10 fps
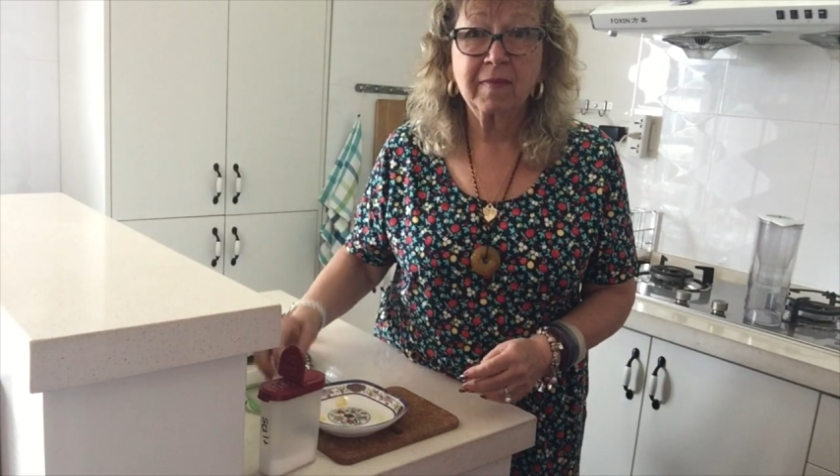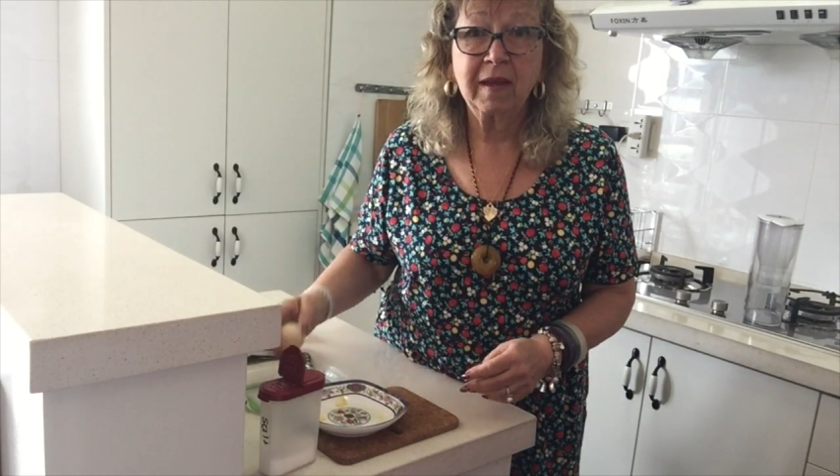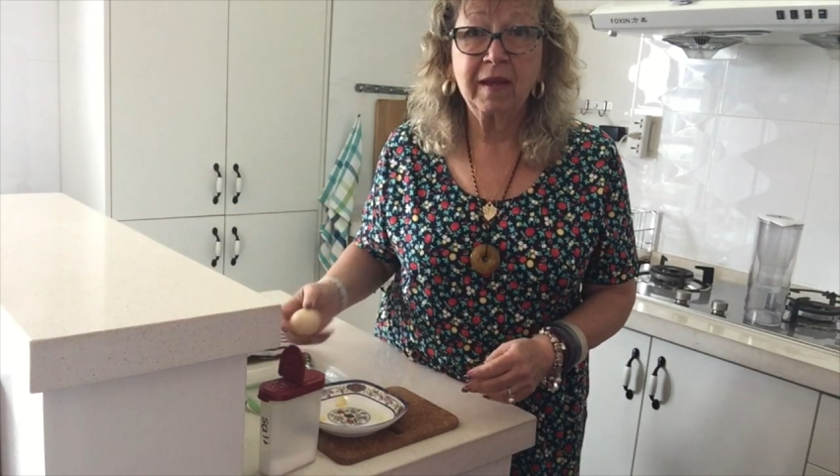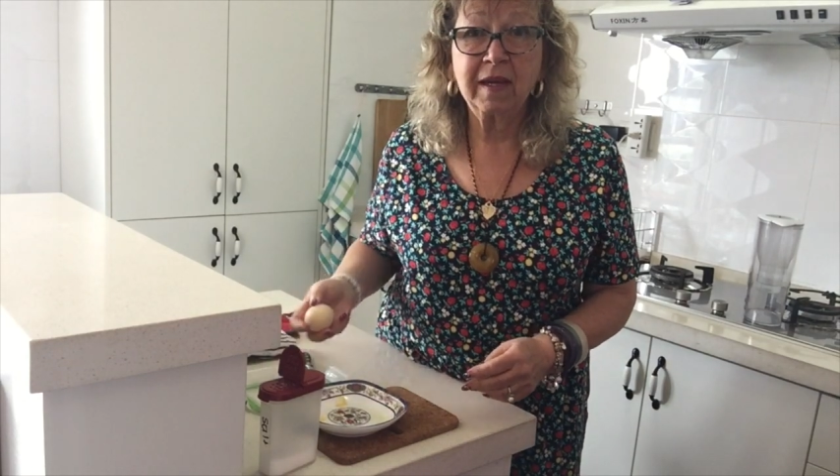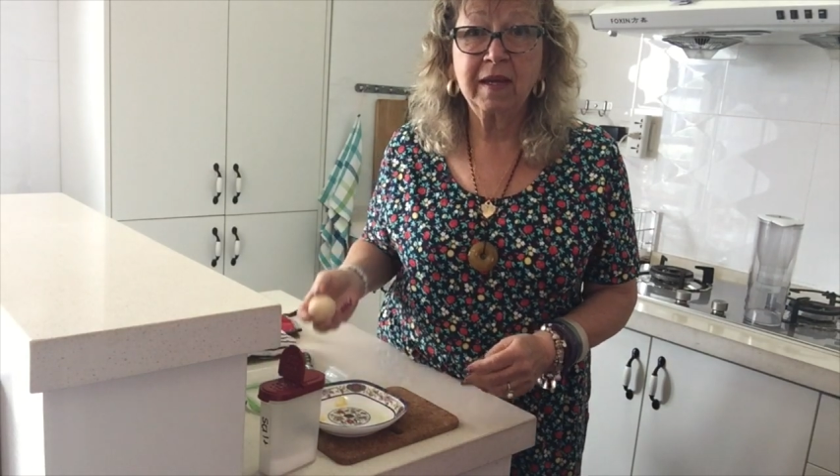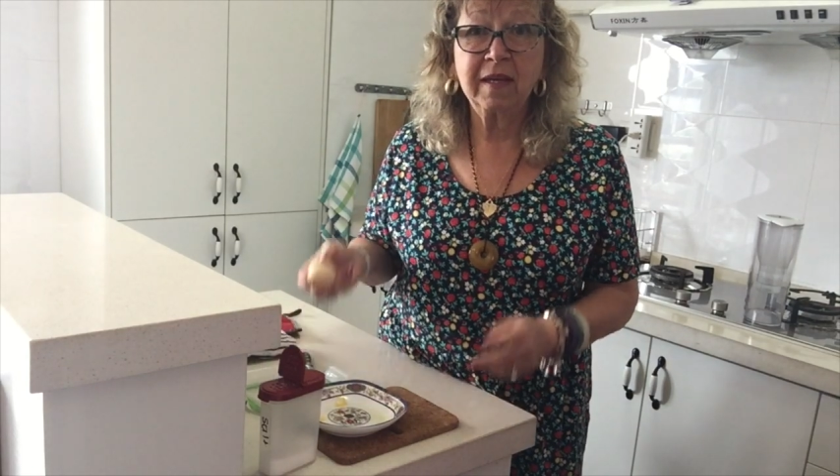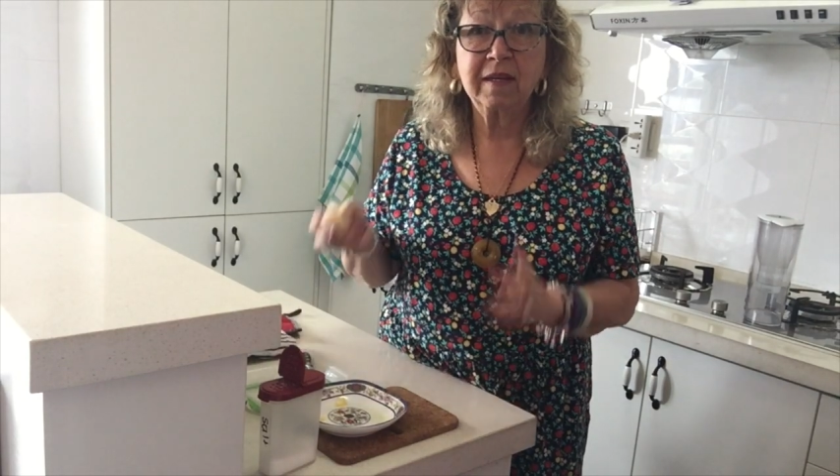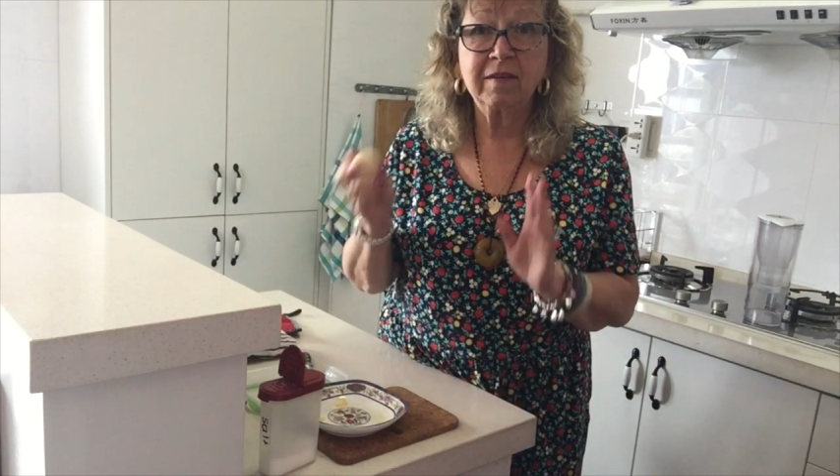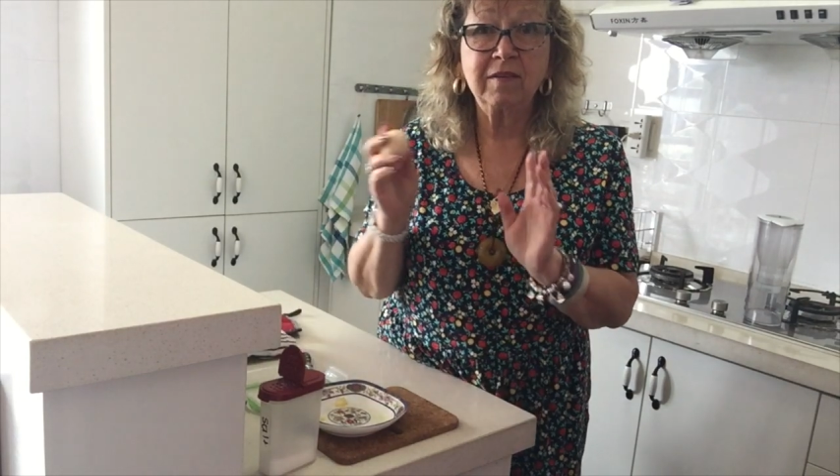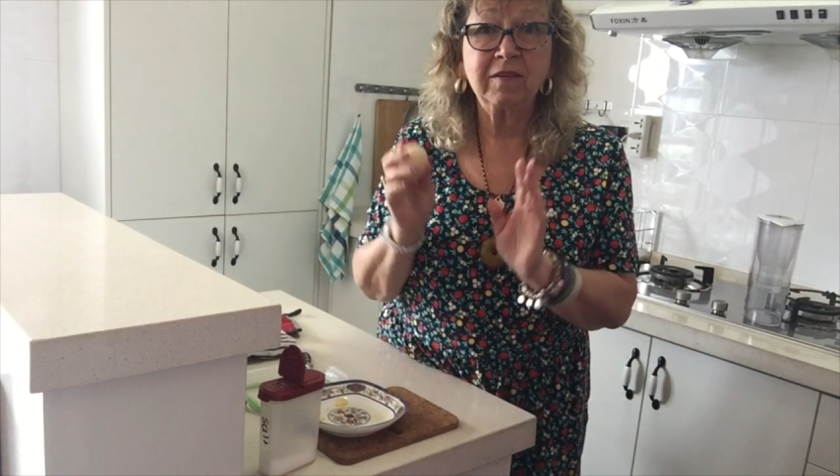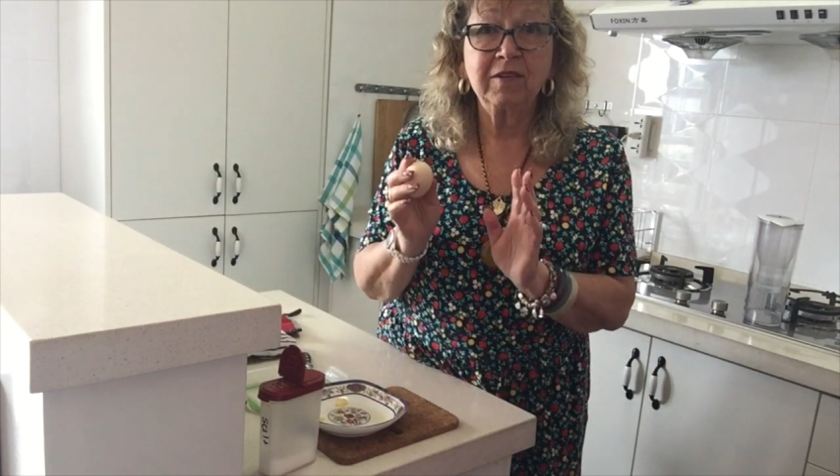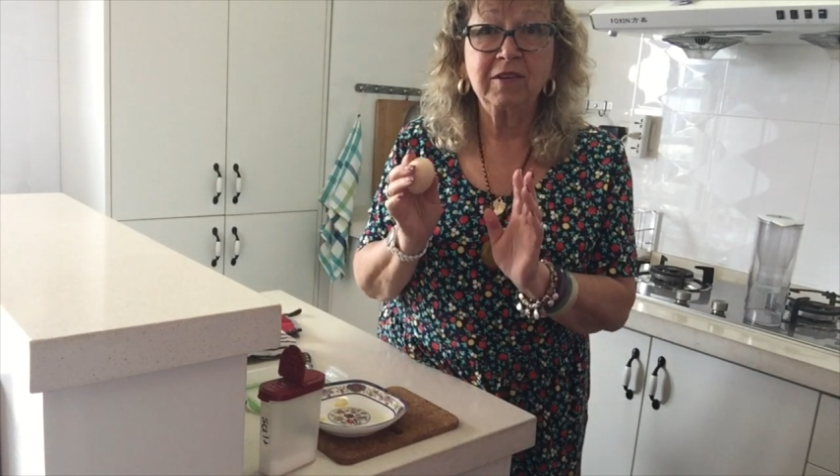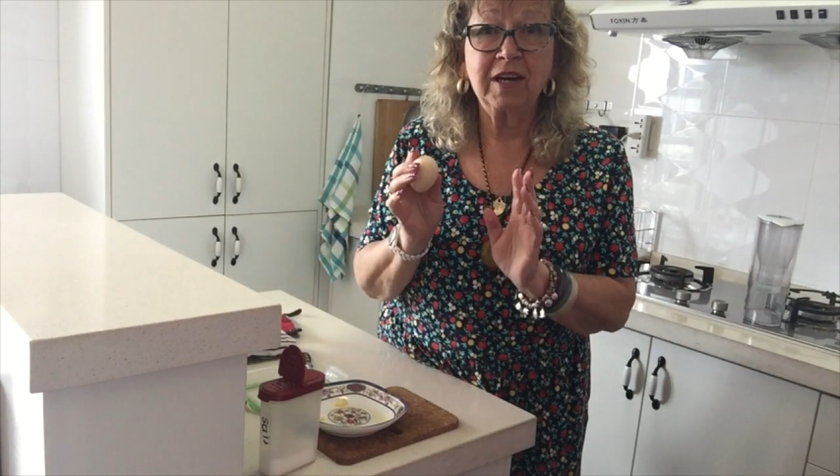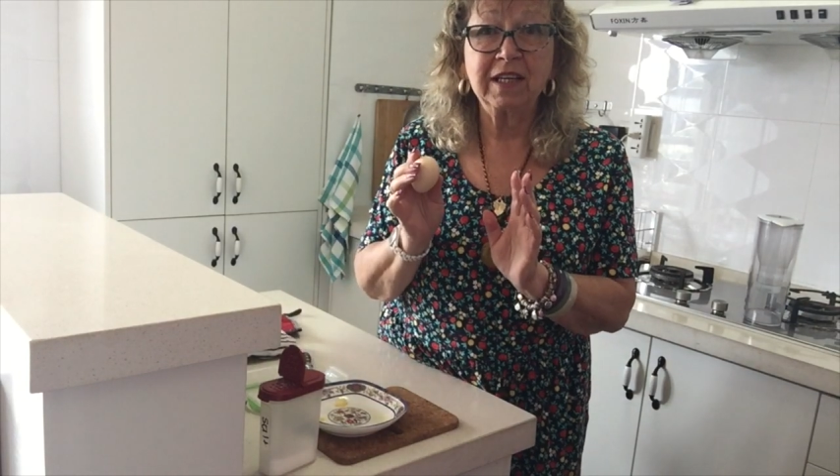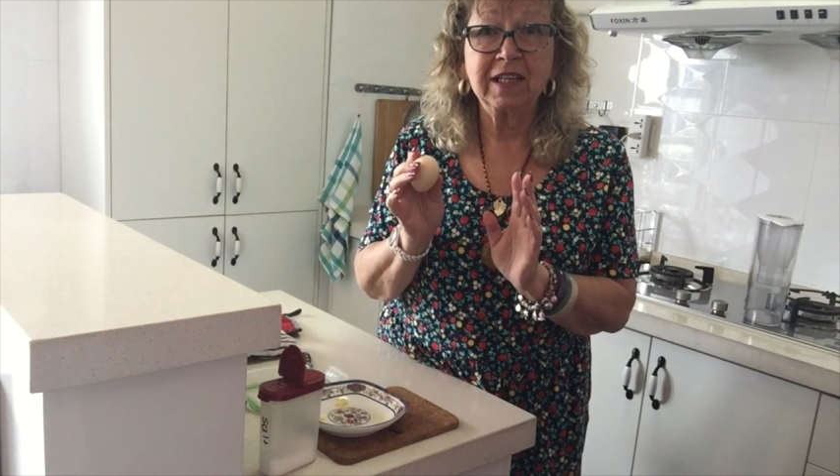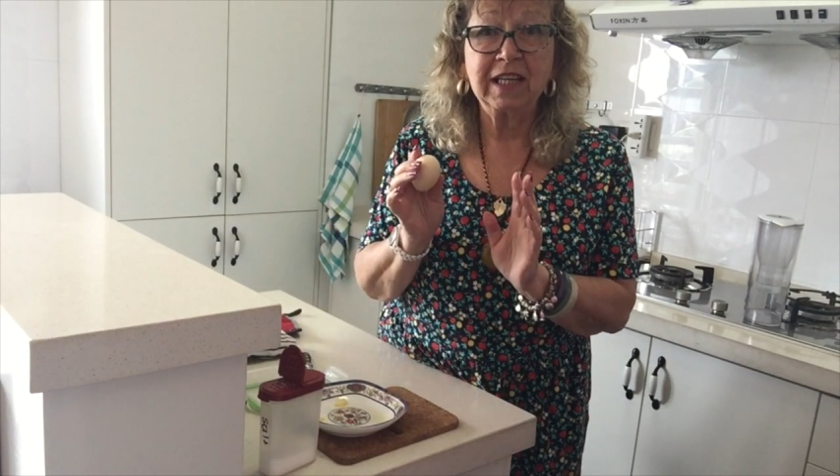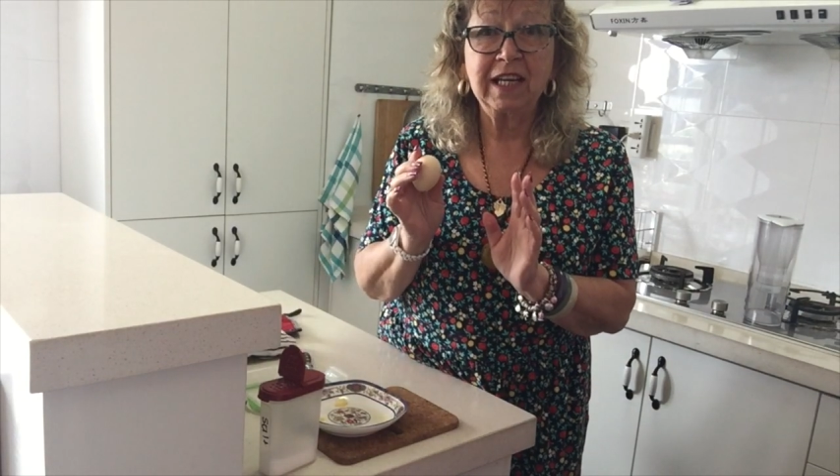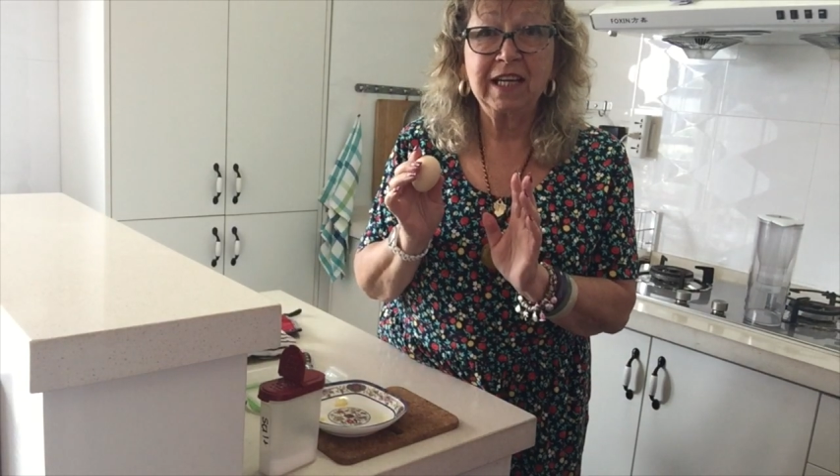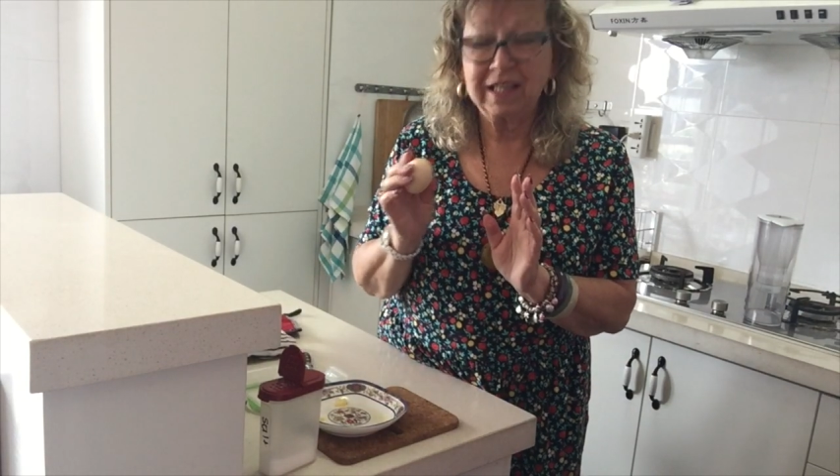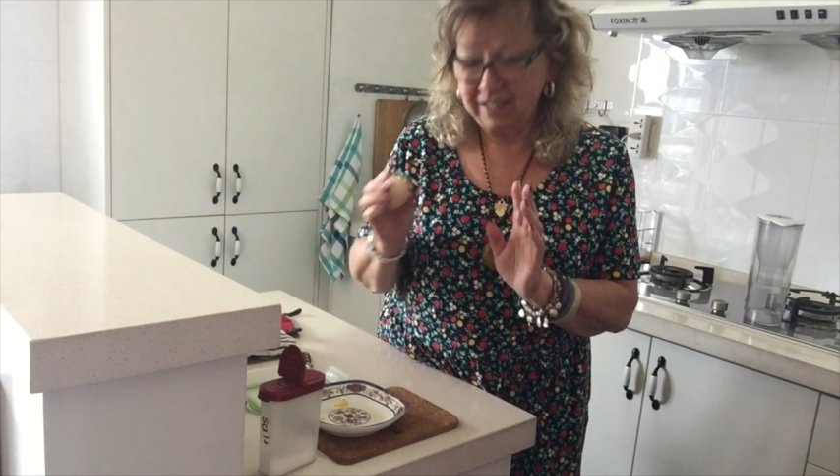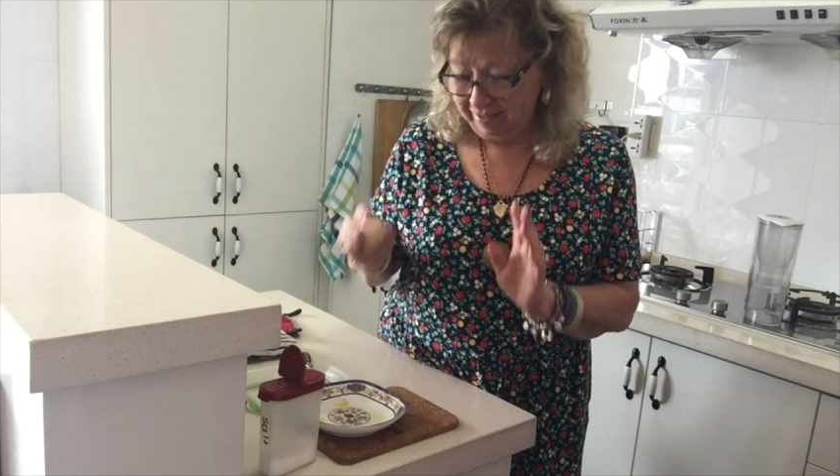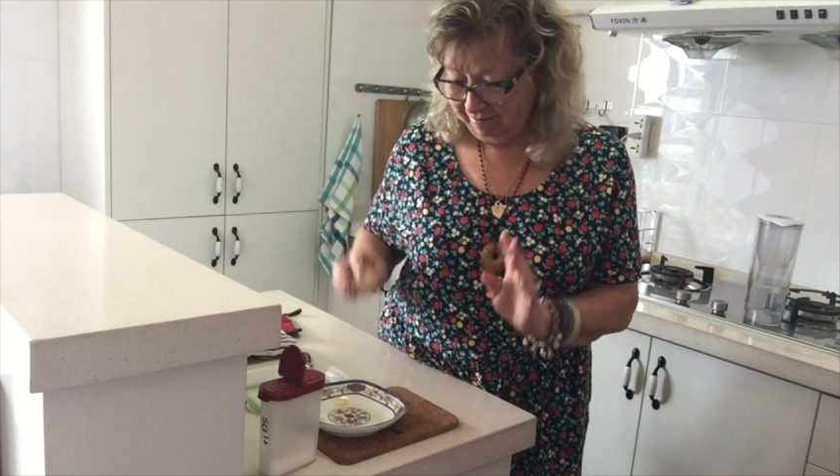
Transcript: and crack an egg.